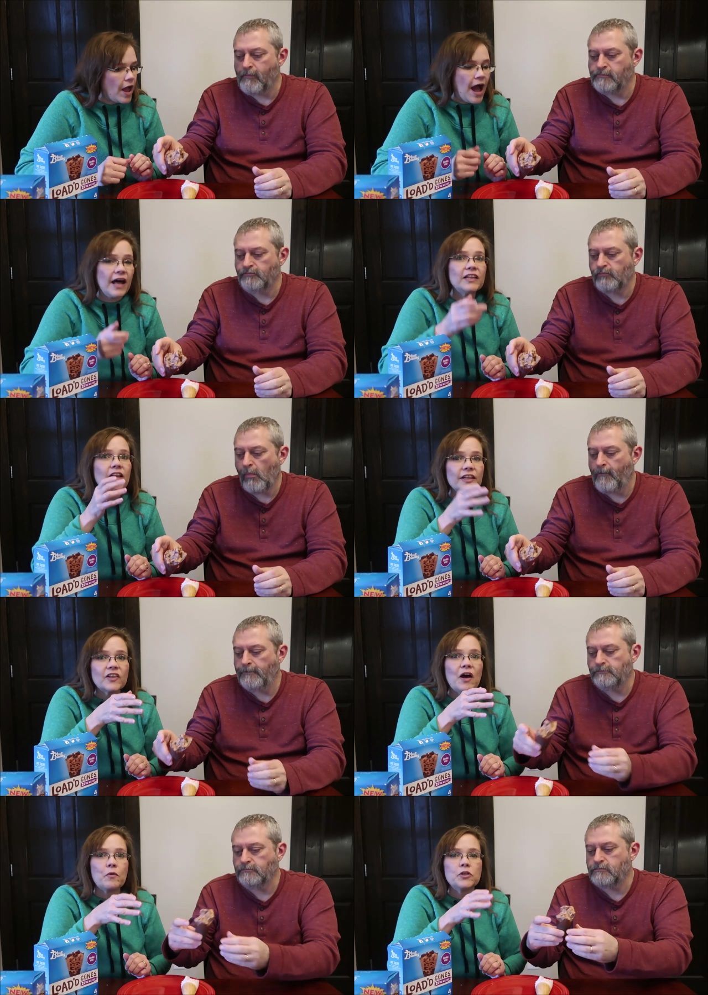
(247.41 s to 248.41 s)
Speaker 1: I
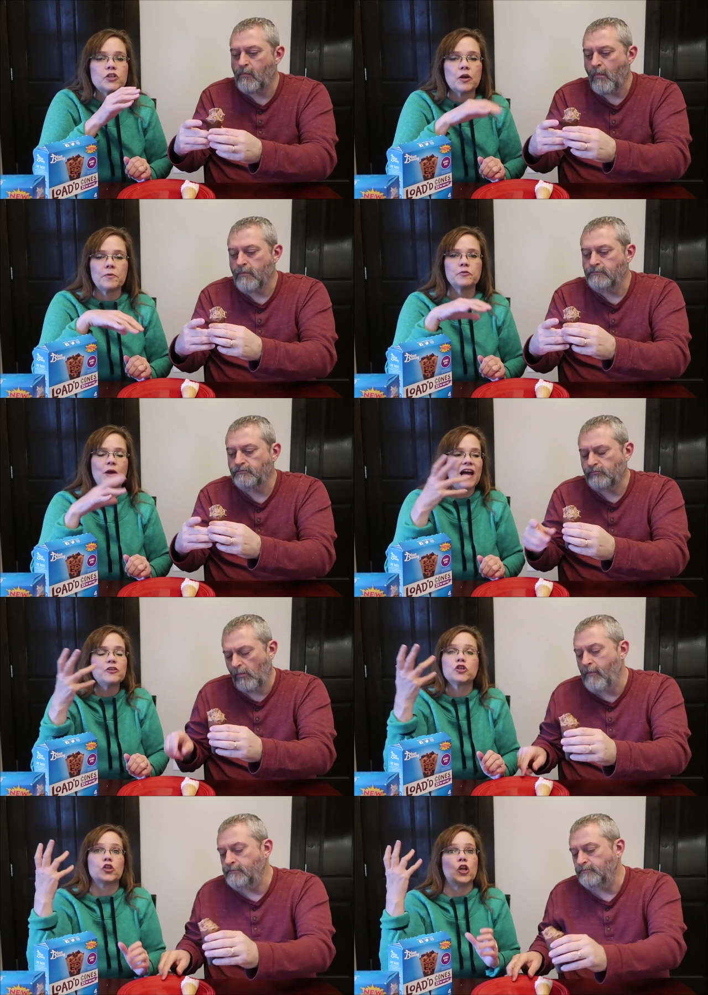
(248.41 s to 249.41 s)
like that one so much.
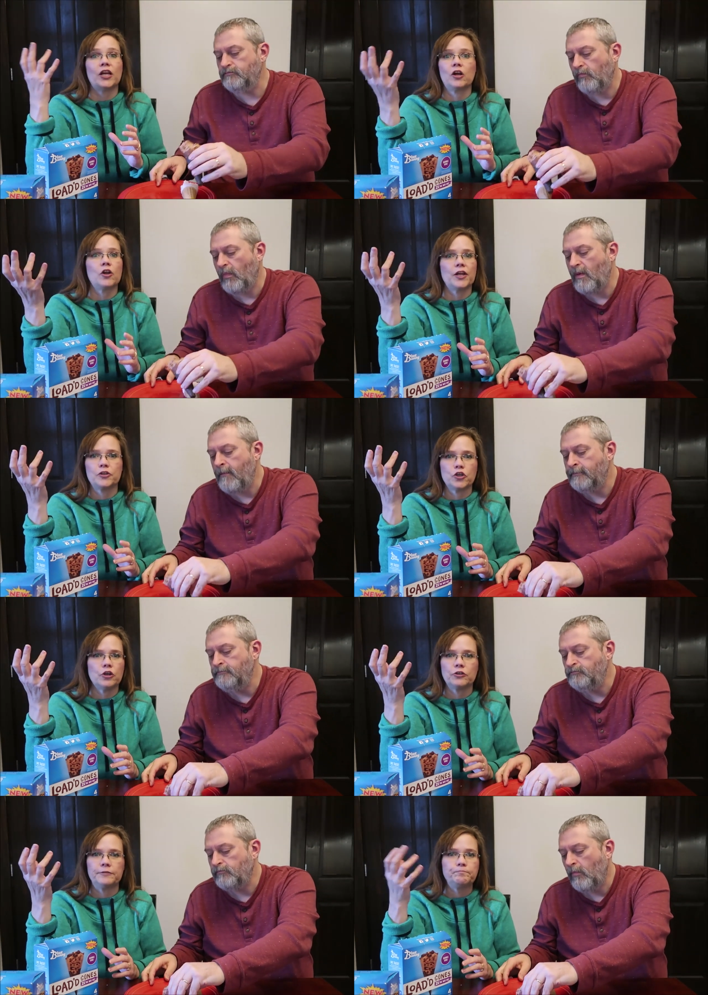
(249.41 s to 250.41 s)
I just like all that
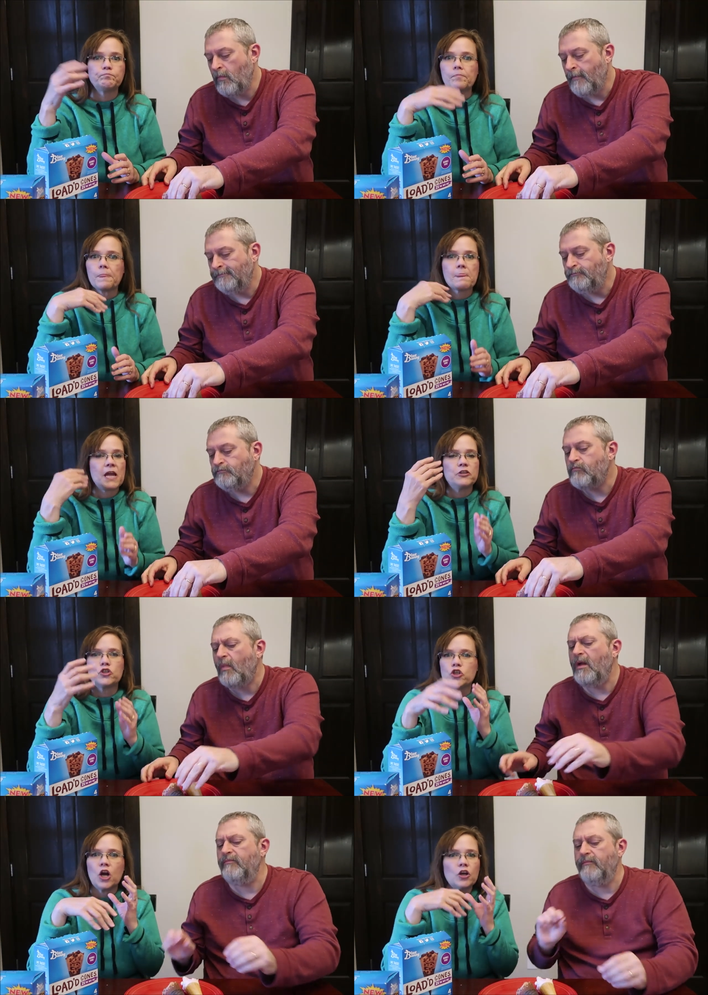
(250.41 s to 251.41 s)
chocolate.
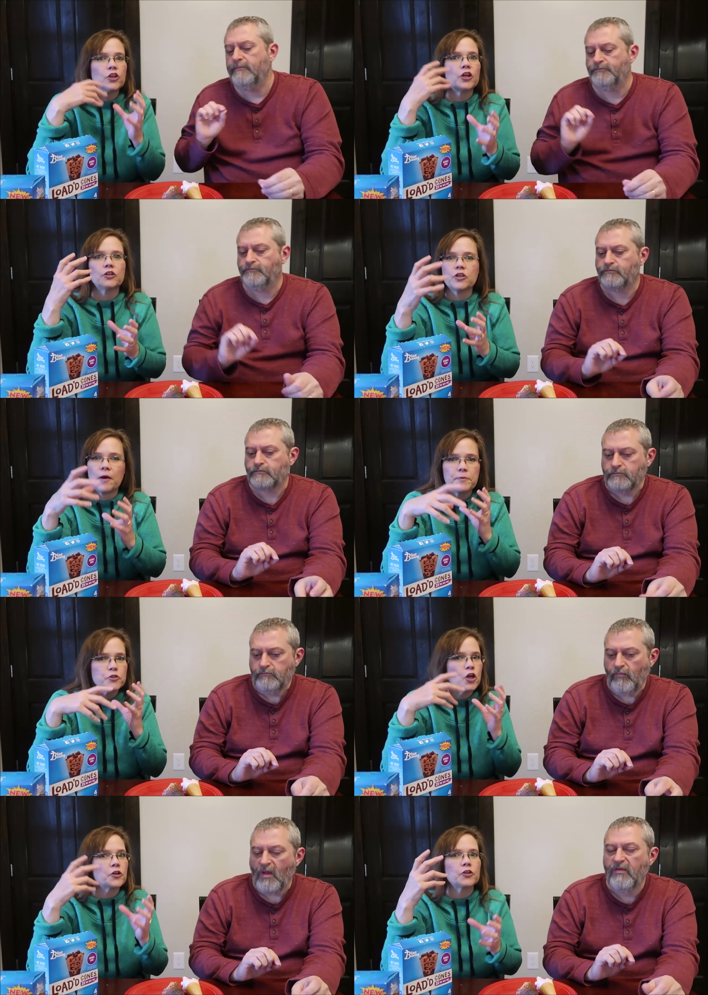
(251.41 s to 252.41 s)
It's chocolate on top
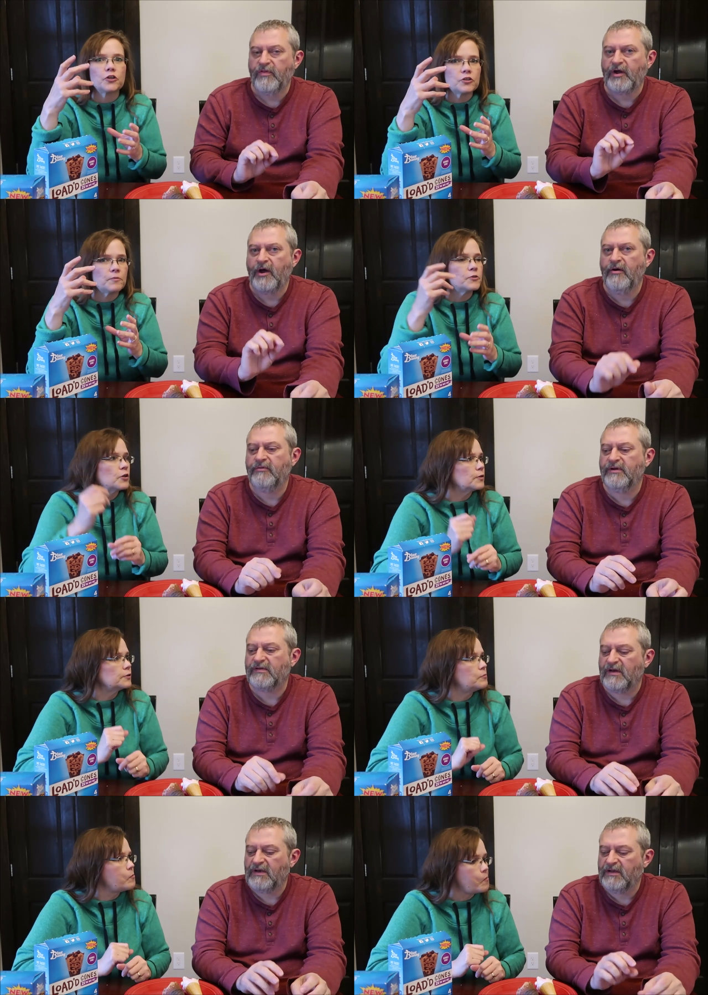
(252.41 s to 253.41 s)
of chocolate the
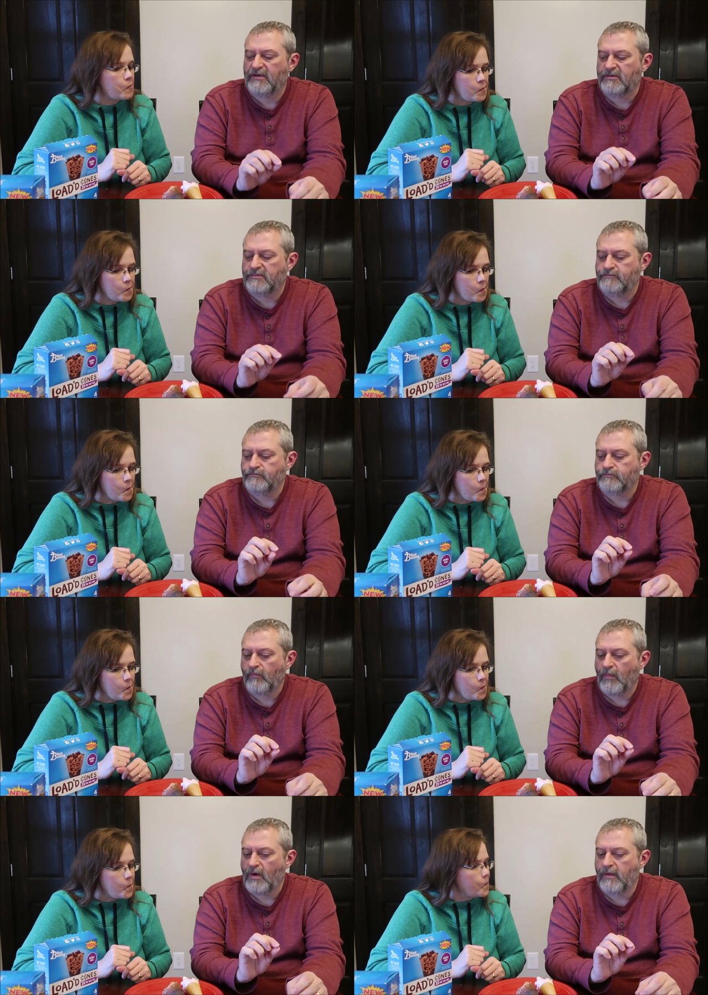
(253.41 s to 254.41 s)
cone is a
Speaker 2: little
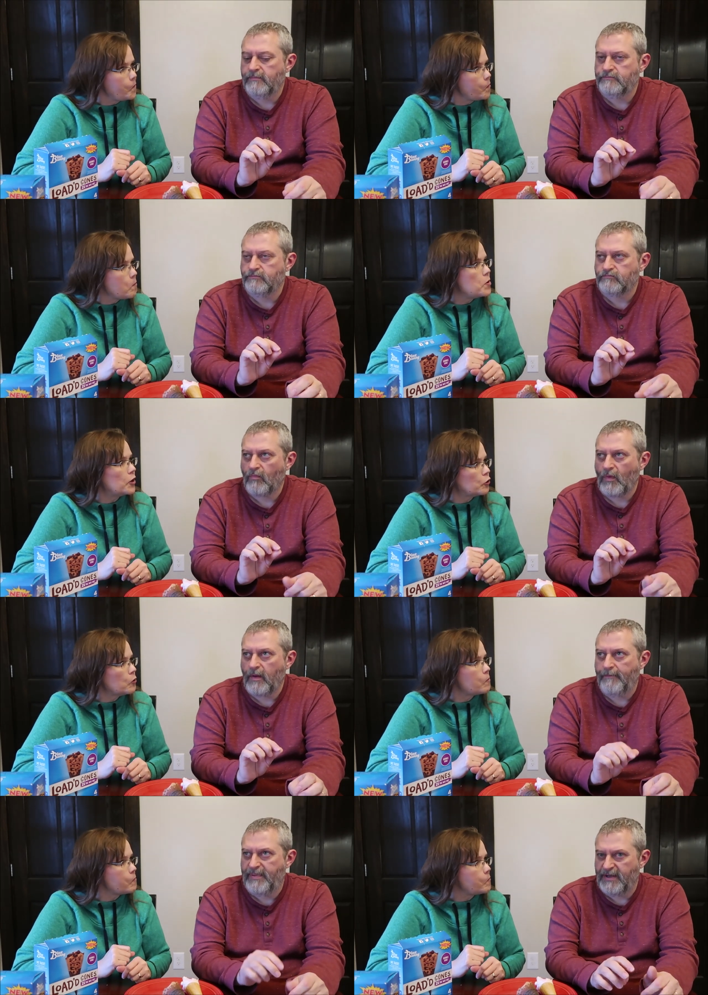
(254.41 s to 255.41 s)

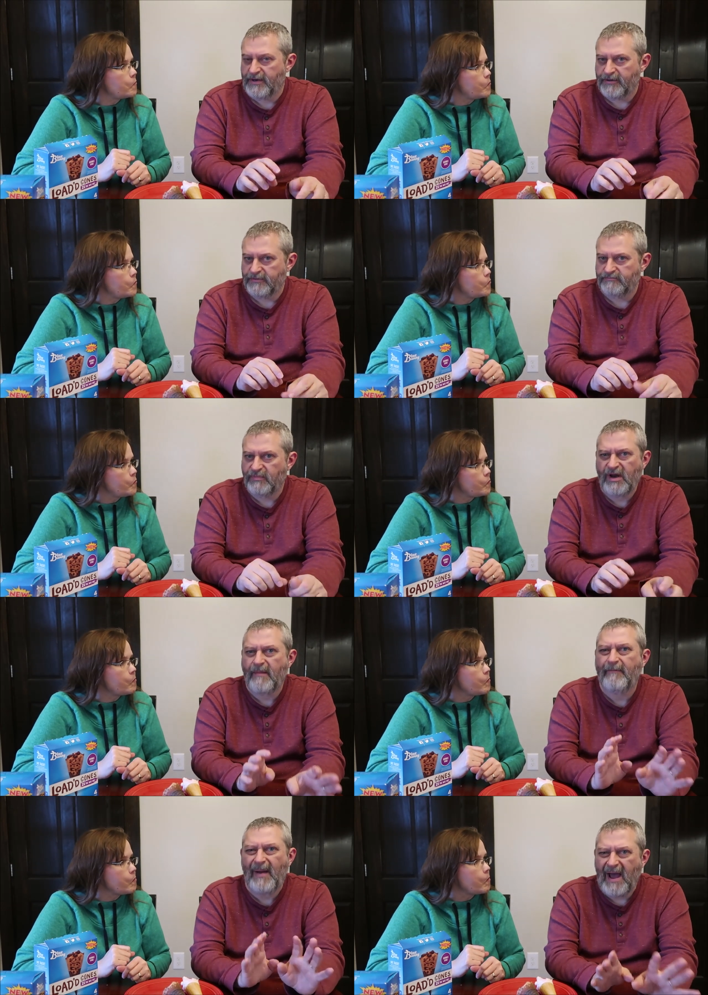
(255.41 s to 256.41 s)
bitter. Bitter, but
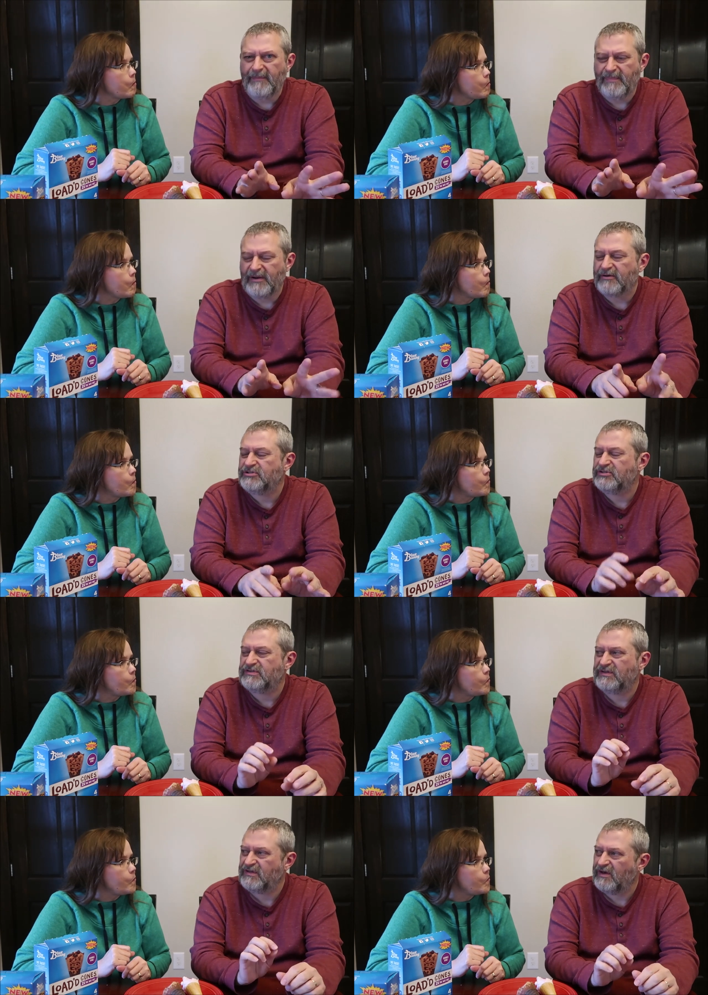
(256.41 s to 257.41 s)
not bad bitter. It's
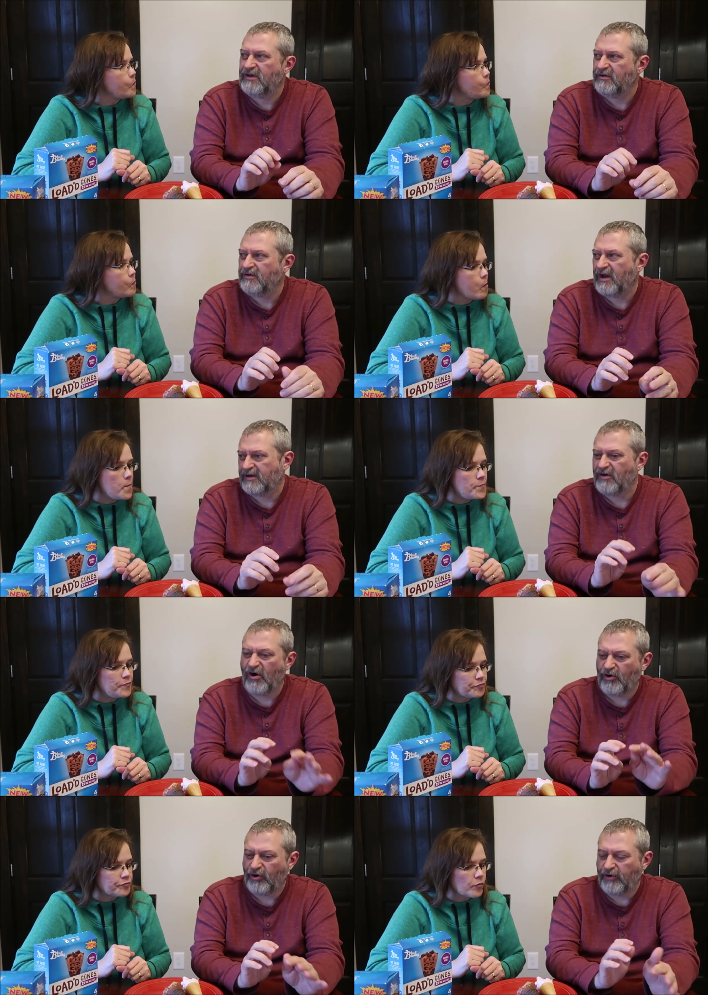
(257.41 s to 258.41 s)
just a little like
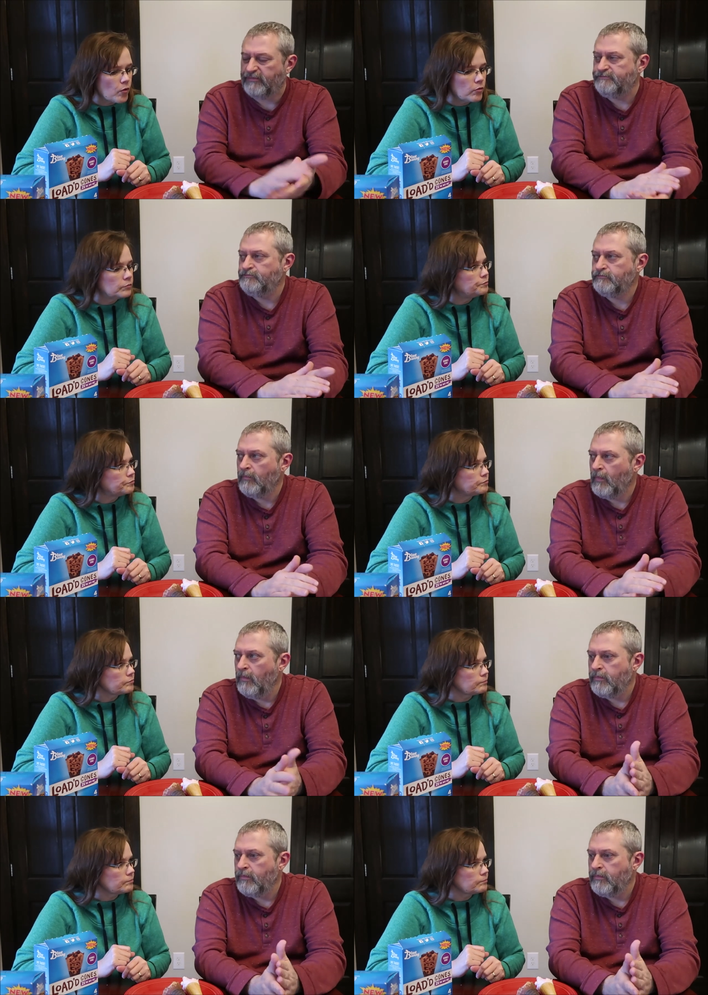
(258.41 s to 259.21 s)
darker. Mm -hmm.